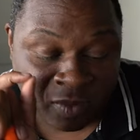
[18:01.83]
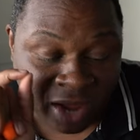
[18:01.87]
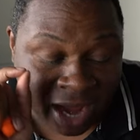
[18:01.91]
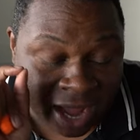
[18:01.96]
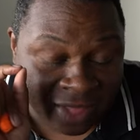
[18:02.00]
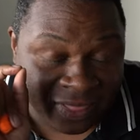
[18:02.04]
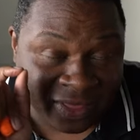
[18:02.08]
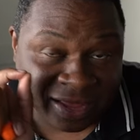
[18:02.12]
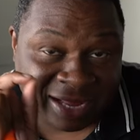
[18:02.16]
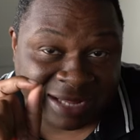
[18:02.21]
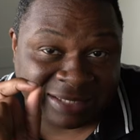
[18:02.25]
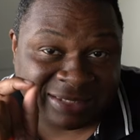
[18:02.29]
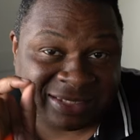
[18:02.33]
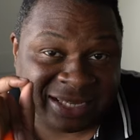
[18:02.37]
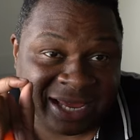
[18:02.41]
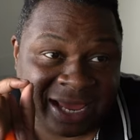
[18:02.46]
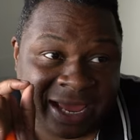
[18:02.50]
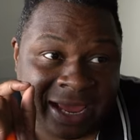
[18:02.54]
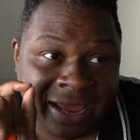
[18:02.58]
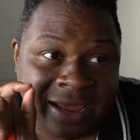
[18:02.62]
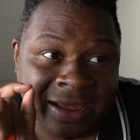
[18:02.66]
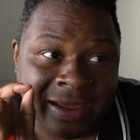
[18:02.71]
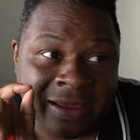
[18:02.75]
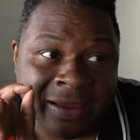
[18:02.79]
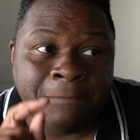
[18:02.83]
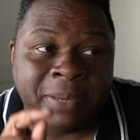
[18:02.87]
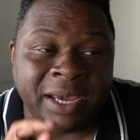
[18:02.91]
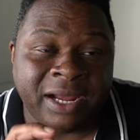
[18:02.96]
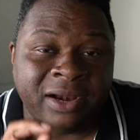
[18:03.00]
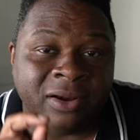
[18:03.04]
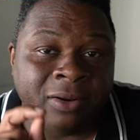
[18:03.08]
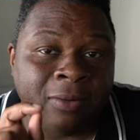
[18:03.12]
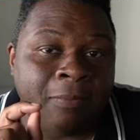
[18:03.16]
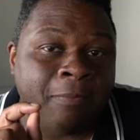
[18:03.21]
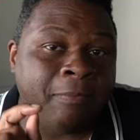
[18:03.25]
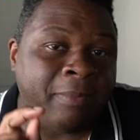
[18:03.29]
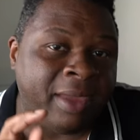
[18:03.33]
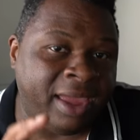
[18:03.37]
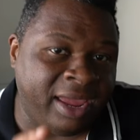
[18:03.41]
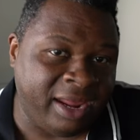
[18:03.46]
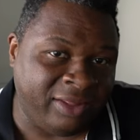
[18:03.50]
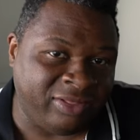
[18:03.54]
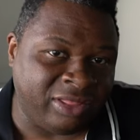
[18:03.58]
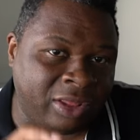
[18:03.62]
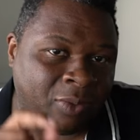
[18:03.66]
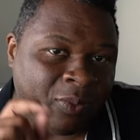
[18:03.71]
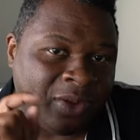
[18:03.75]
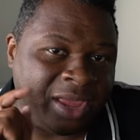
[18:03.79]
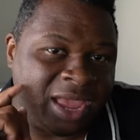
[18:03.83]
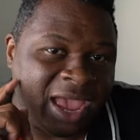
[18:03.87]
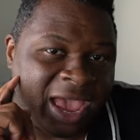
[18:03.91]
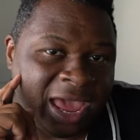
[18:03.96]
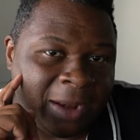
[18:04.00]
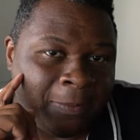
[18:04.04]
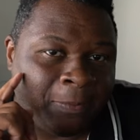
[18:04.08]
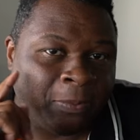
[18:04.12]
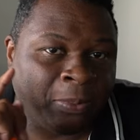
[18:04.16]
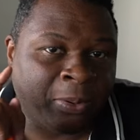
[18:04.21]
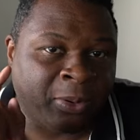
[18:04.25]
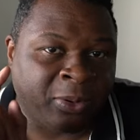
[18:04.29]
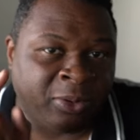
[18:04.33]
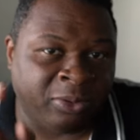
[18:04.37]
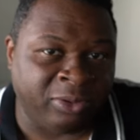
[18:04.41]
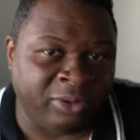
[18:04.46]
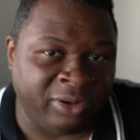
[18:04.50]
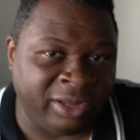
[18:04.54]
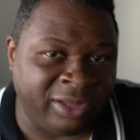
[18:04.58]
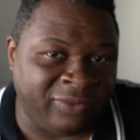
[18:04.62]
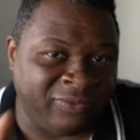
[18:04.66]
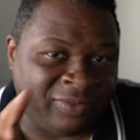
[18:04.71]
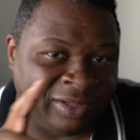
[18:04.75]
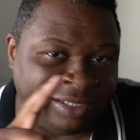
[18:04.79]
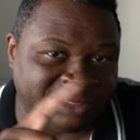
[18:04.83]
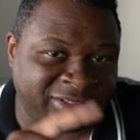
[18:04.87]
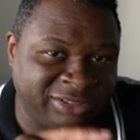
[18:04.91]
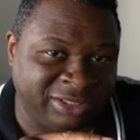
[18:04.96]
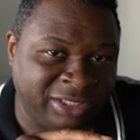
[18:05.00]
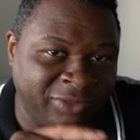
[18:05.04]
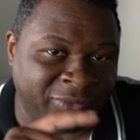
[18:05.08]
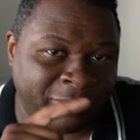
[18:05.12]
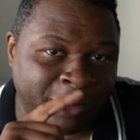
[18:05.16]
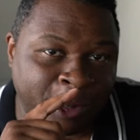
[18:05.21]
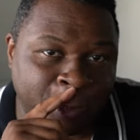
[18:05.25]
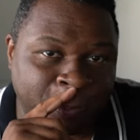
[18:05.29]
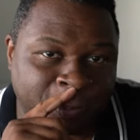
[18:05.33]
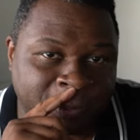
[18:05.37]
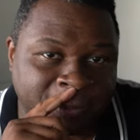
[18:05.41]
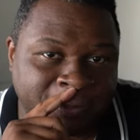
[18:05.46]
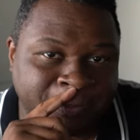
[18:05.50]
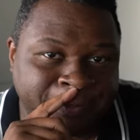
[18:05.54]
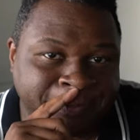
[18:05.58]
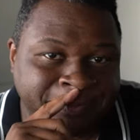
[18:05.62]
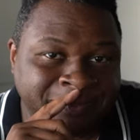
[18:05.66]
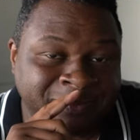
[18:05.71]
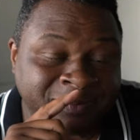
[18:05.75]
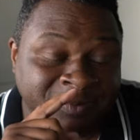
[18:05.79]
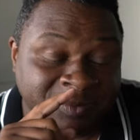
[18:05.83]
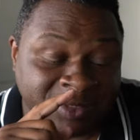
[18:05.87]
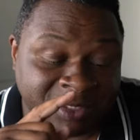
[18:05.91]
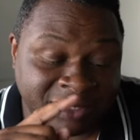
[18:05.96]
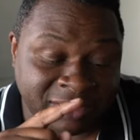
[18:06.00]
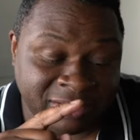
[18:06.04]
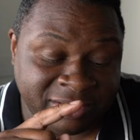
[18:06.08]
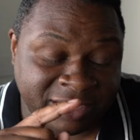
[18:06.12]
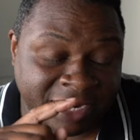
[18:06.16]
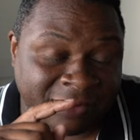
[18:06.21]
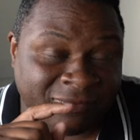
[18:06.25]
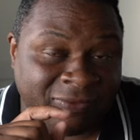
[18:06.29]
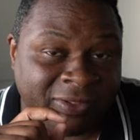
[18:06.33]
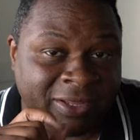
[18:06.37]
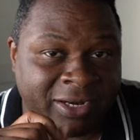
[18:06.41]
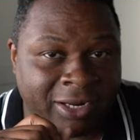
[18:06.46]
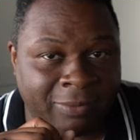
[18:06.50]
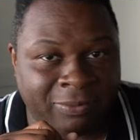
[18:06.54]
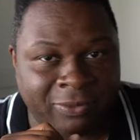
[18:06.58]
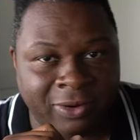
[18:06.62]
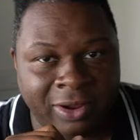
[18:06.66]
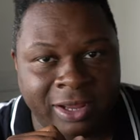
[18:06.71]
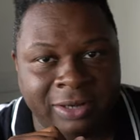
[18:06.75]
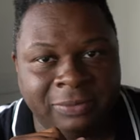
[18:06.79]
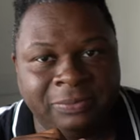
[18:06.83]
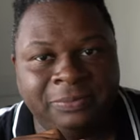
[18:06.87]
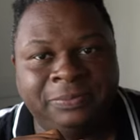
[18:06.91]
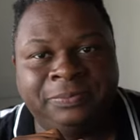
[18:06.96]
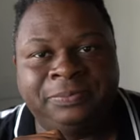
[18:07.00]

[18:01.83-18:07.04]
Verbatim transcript: I think it's a better main than we had previous to the reopening. Definitely an upgrade.